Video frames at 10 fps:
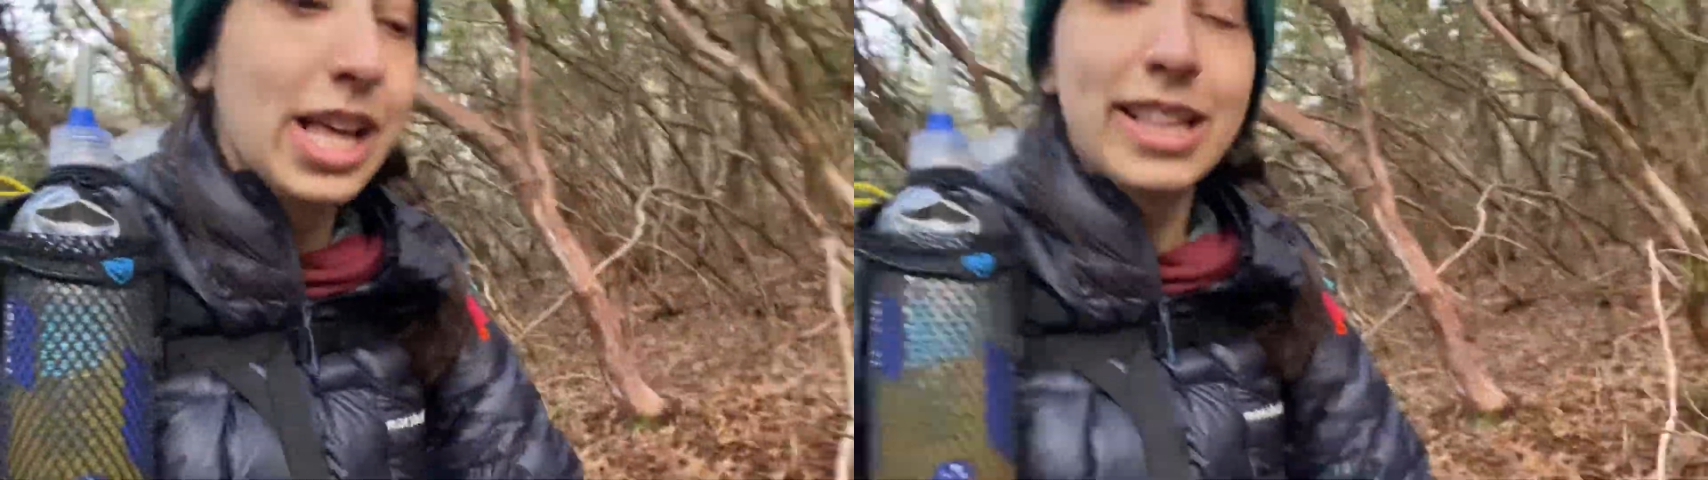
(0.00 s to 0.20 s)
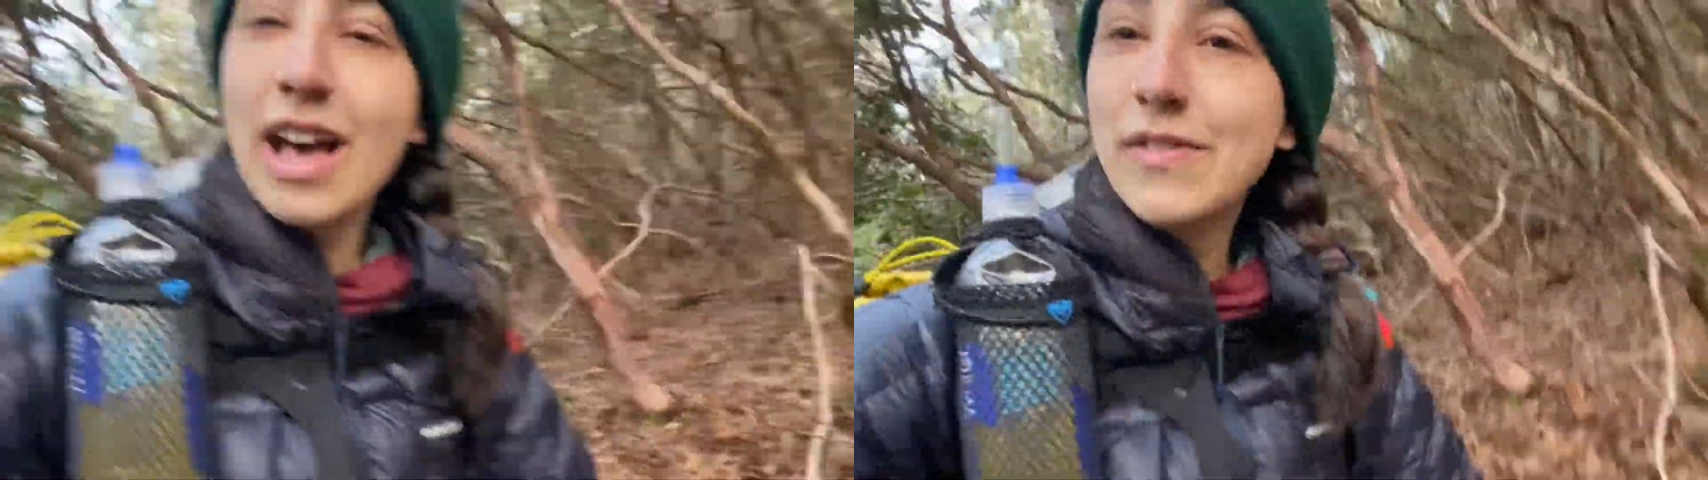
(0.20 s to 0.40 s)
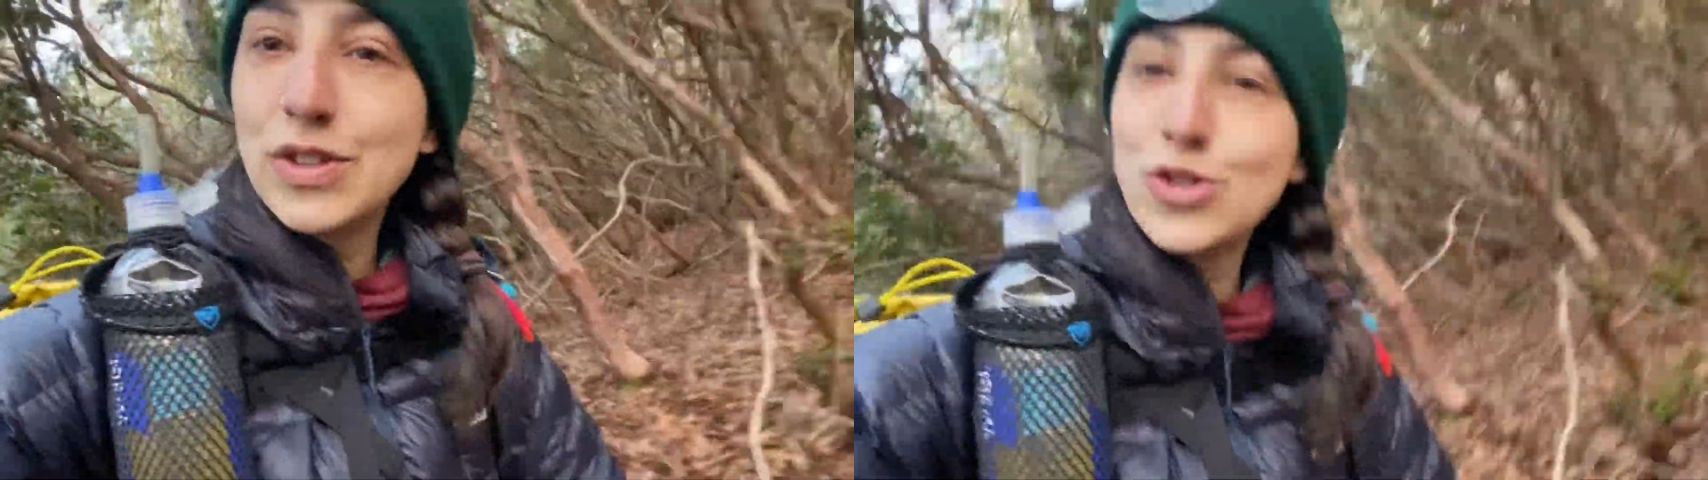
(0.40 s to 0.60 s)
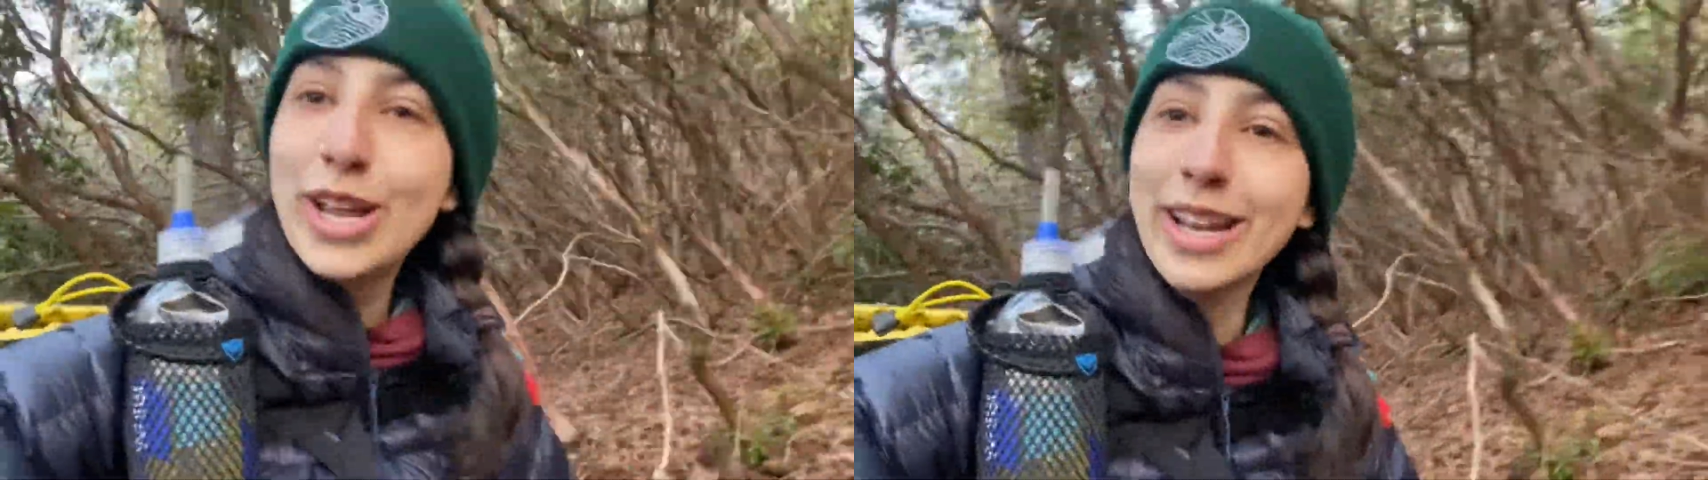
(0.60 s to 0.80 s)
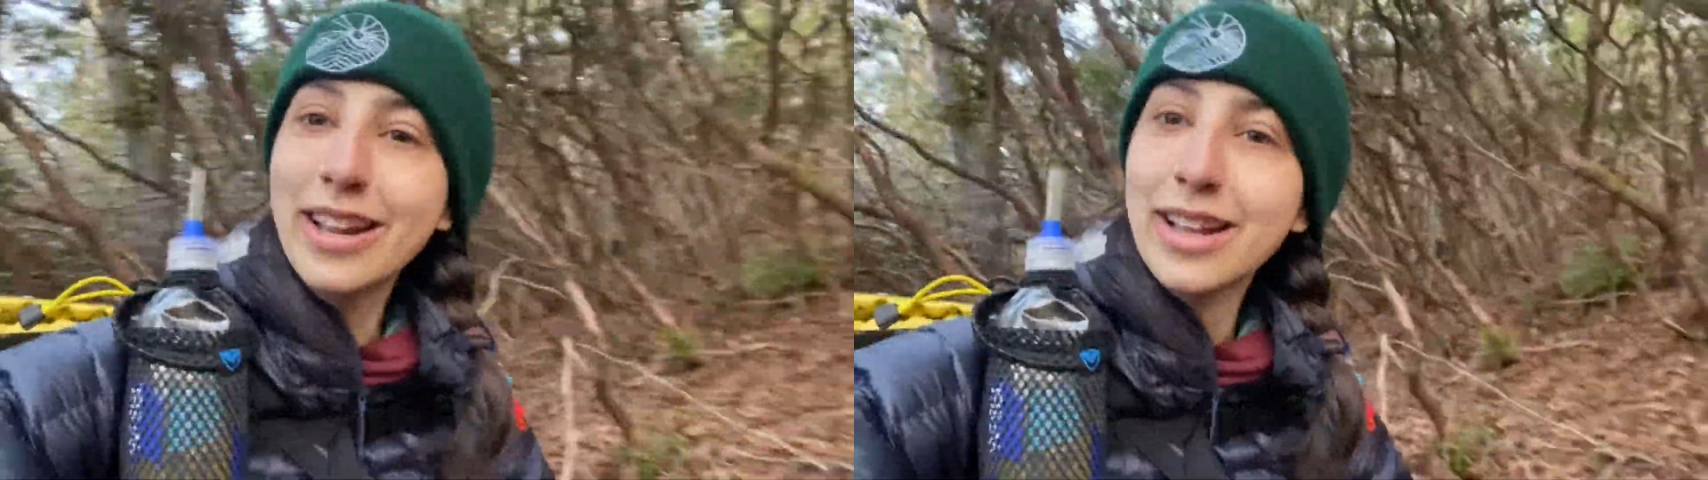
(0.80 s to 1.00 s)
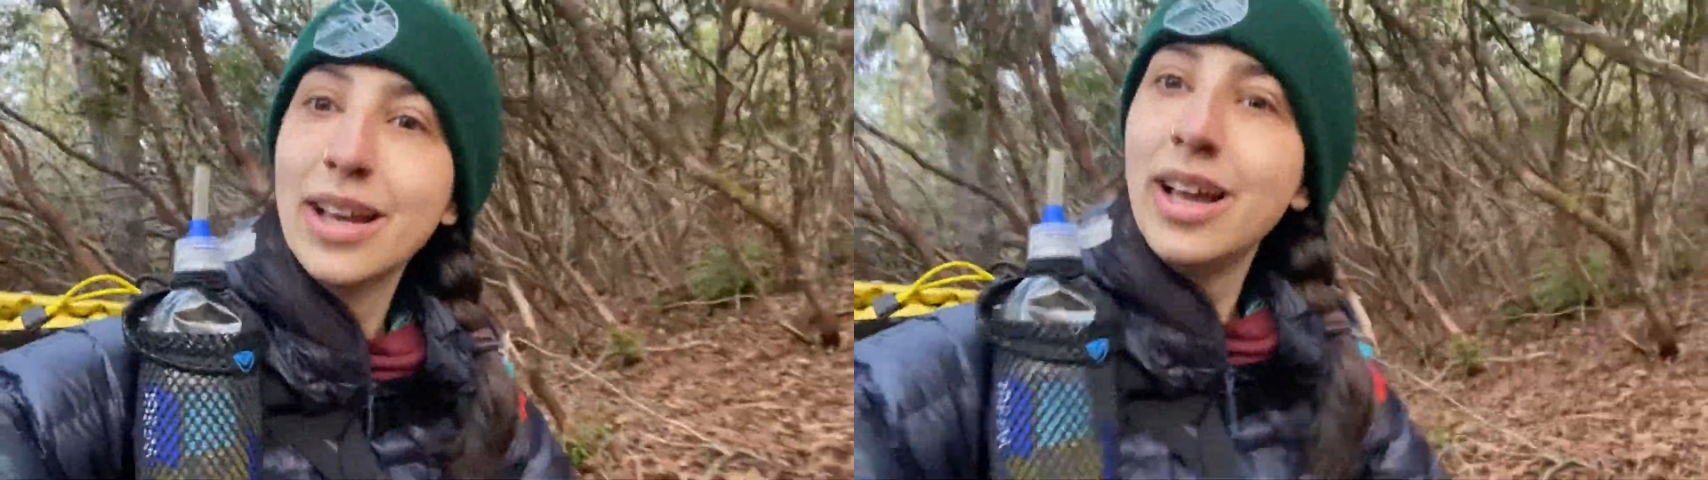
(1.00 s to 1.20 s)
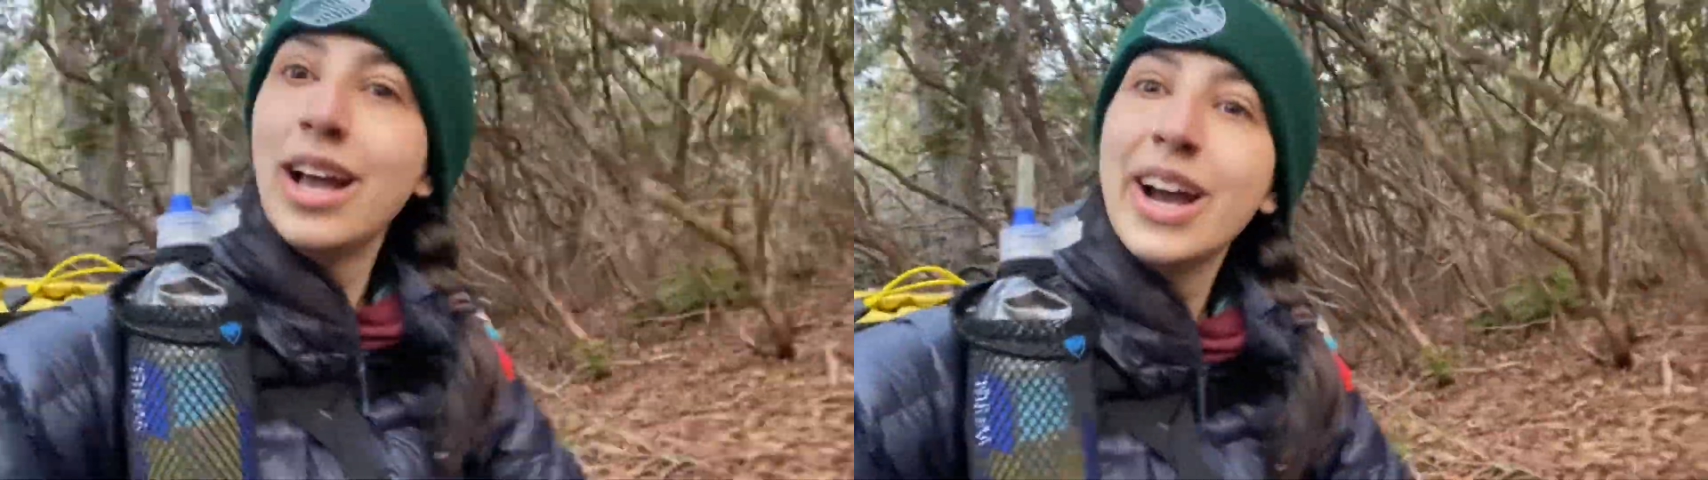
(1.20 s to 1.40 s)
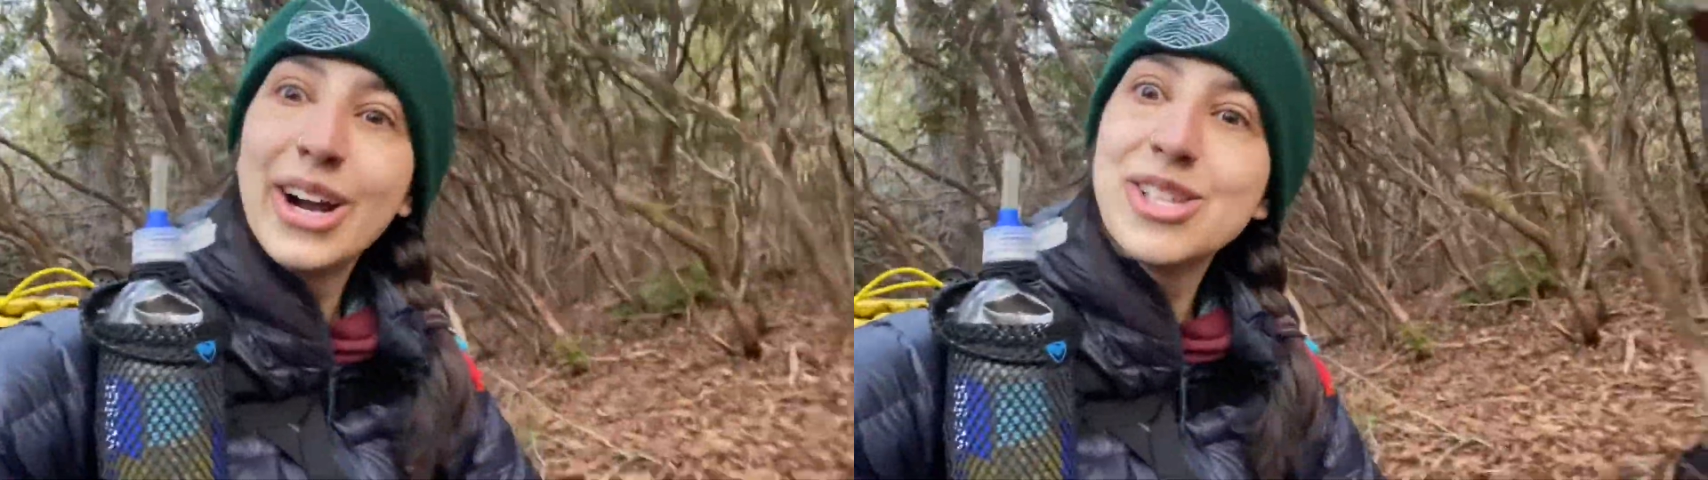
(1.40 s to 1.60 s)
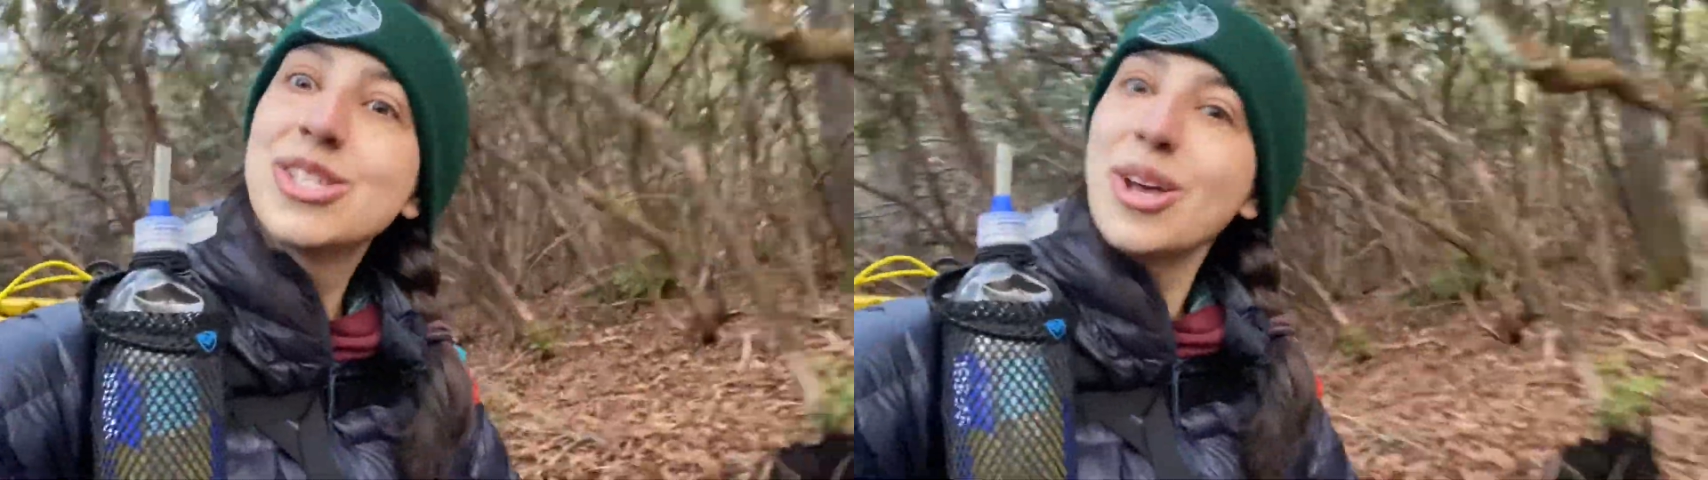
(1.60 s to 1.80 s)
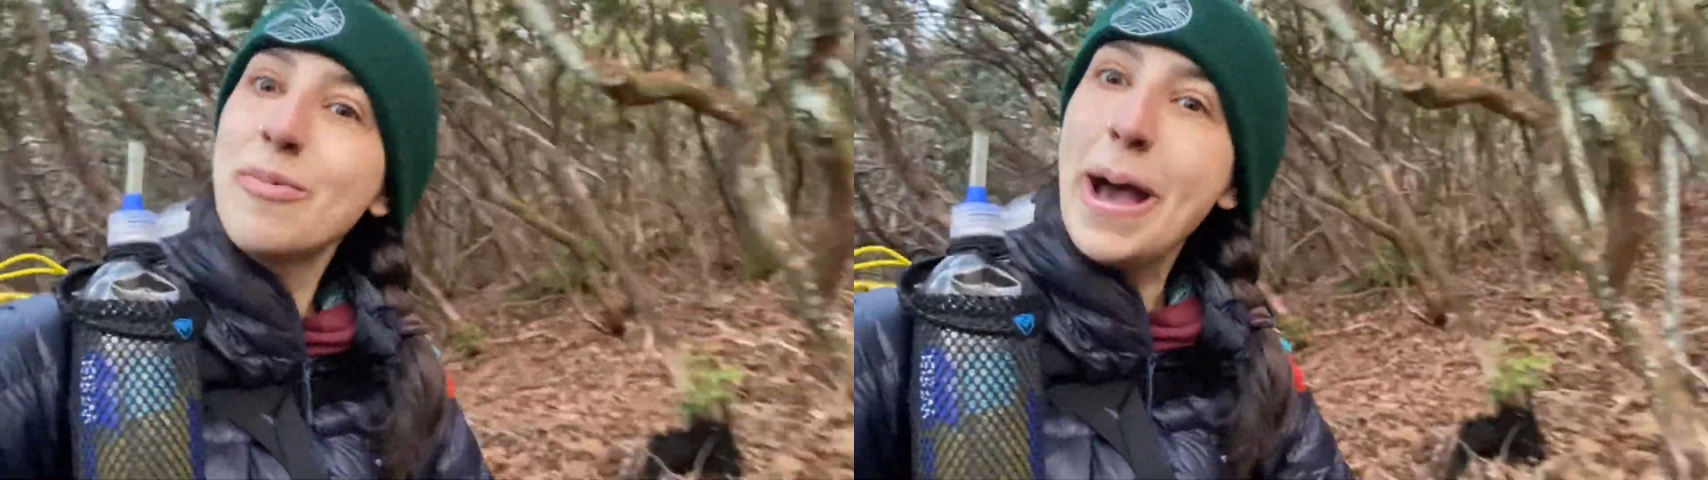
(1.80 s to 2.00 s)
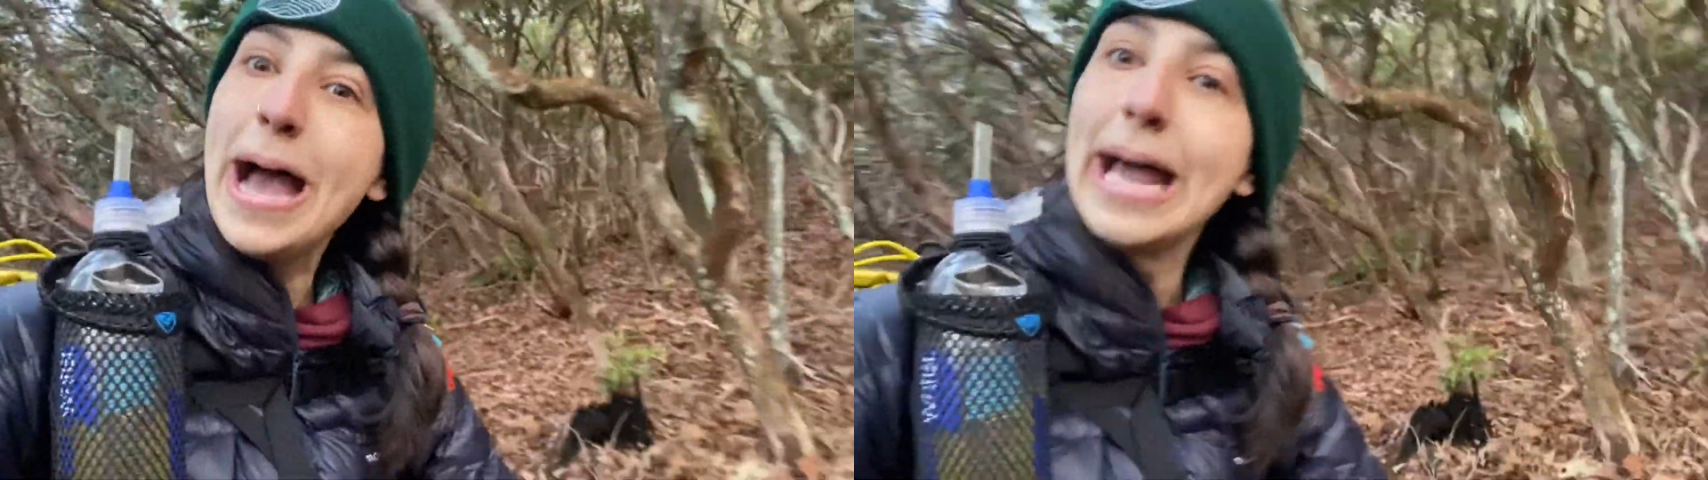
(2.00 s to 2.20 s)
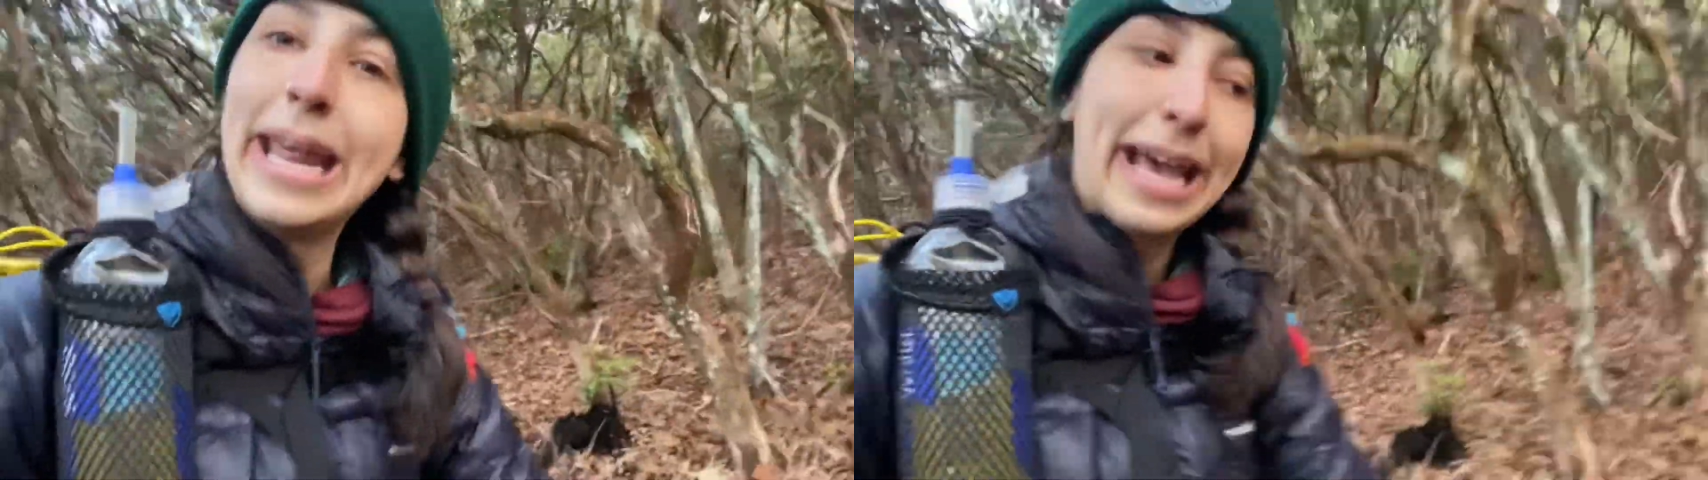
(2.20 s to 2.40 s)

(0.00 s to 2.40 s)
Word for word: left shin so bad.